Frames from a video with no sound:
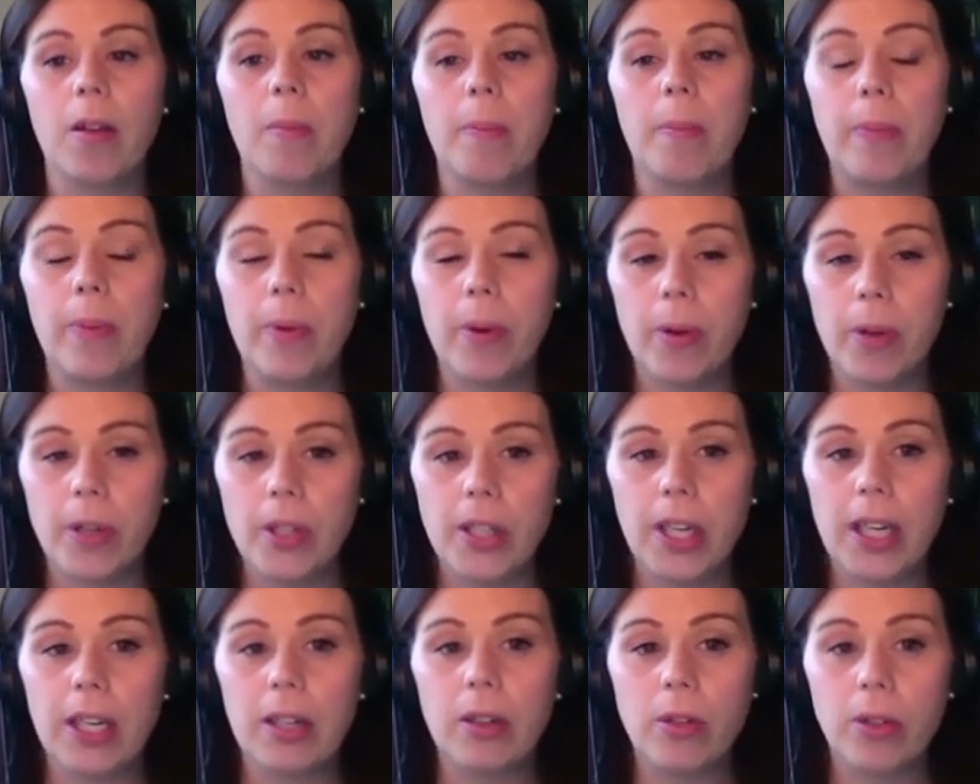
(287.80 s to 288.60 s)

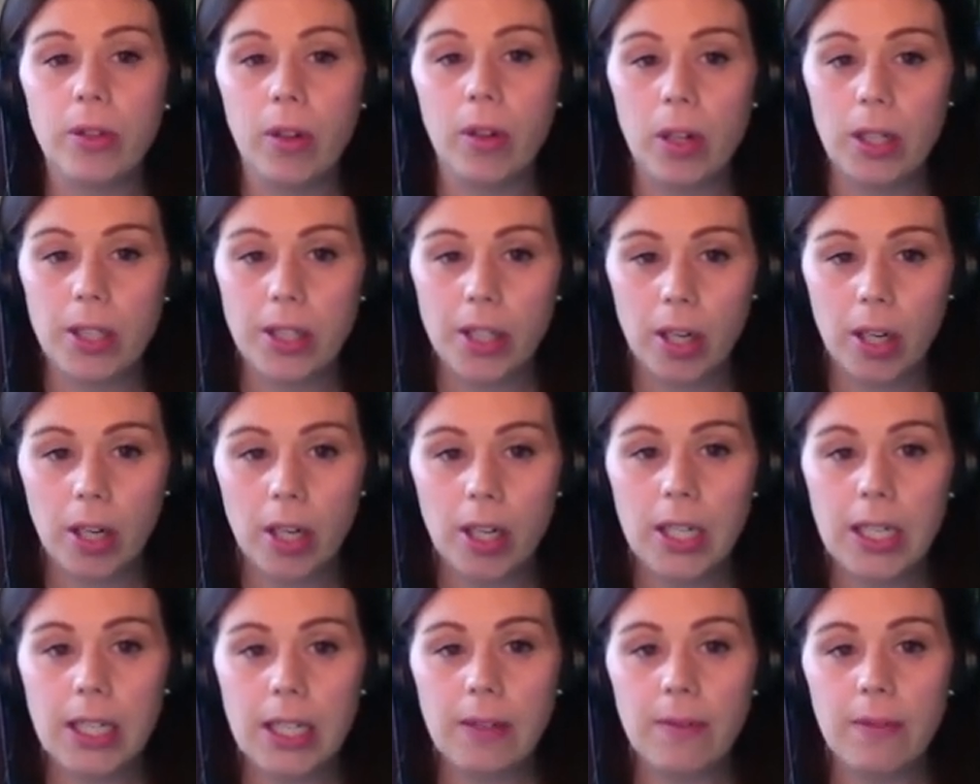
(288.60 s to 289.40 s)
But it could
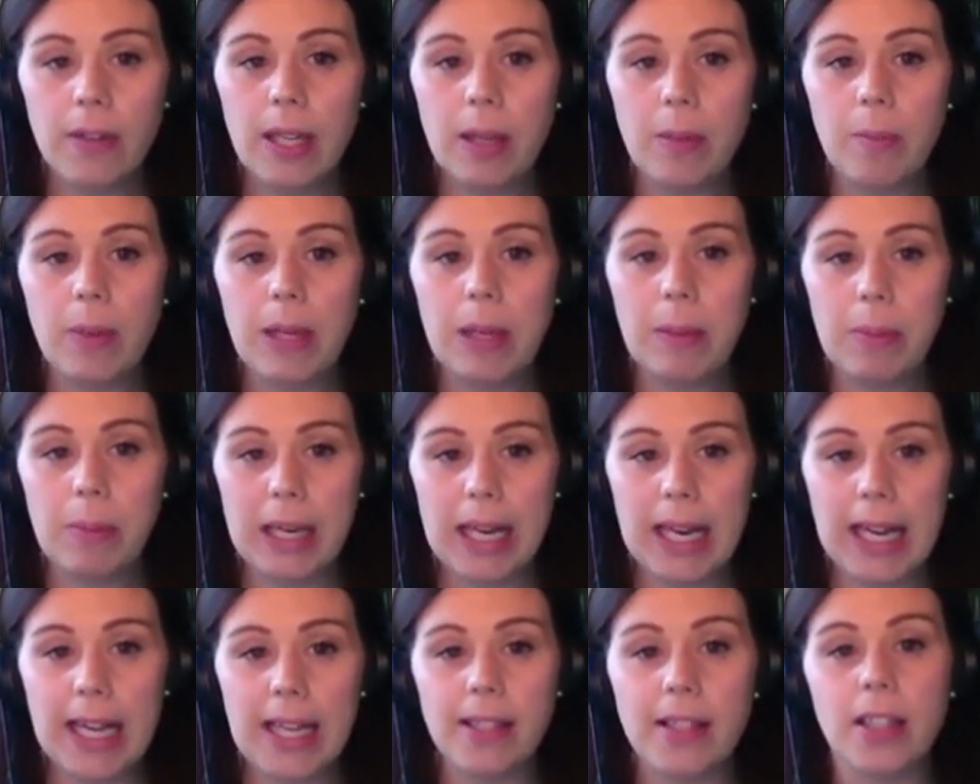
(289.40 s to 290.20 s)
alternatively be
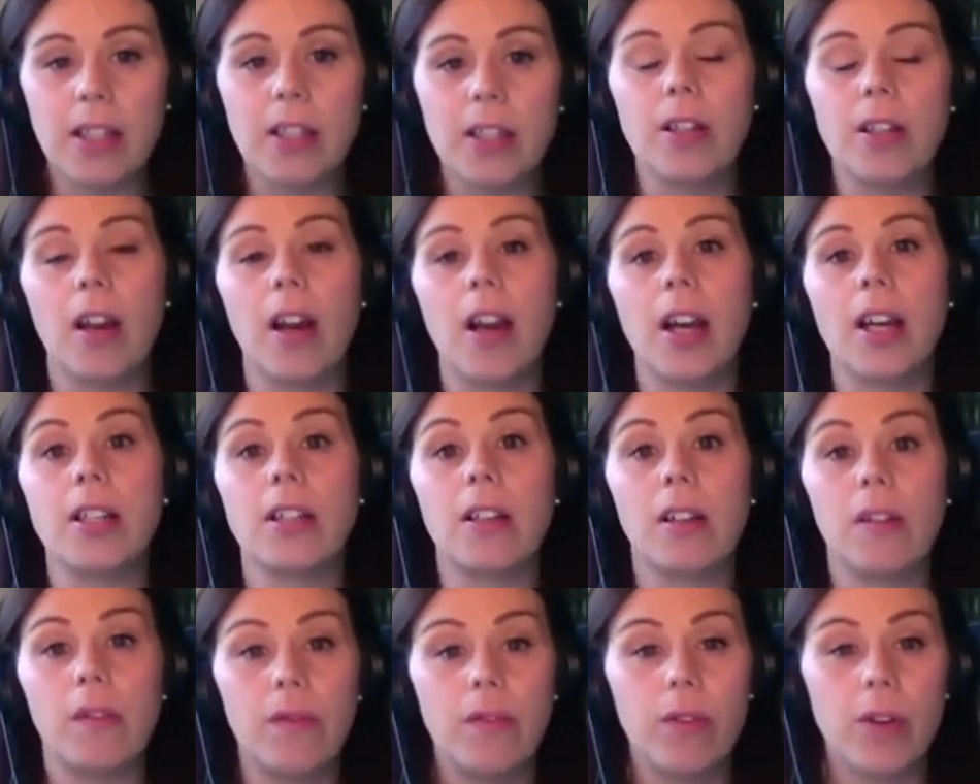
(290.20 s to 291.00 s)
placed into
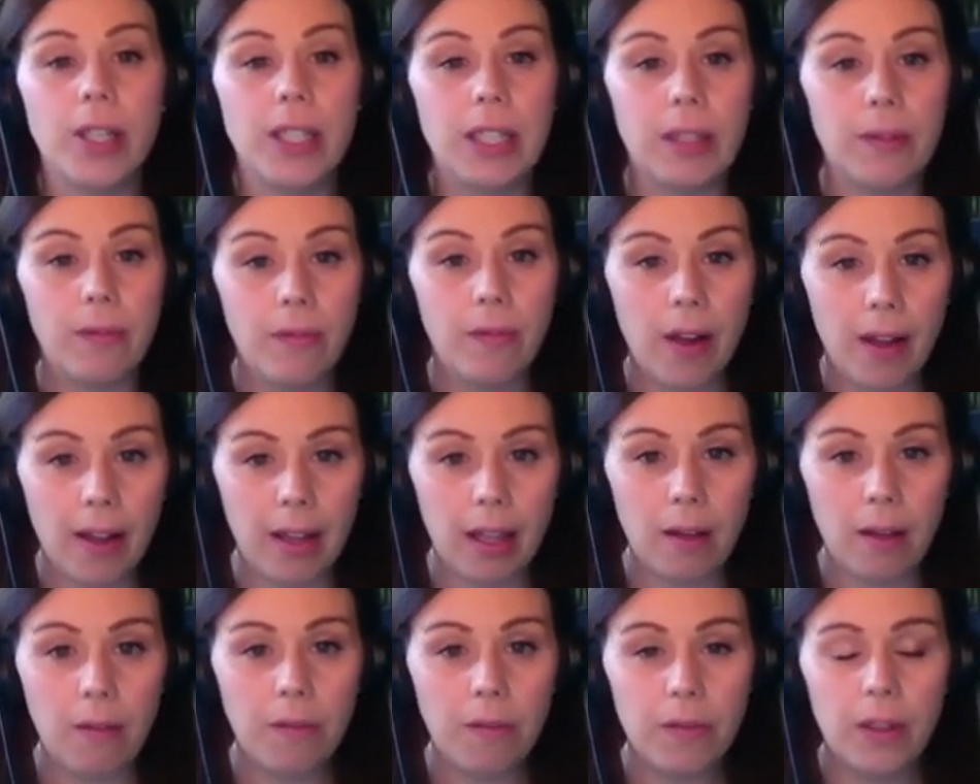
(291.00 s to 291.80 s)
Article
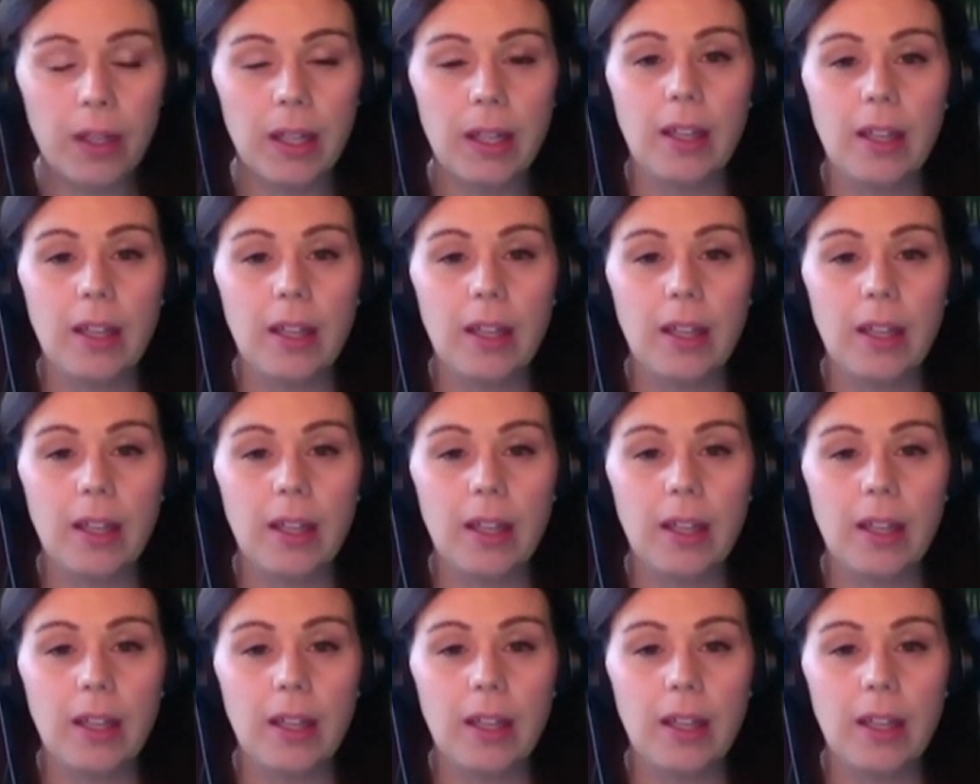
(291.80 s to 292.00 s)
45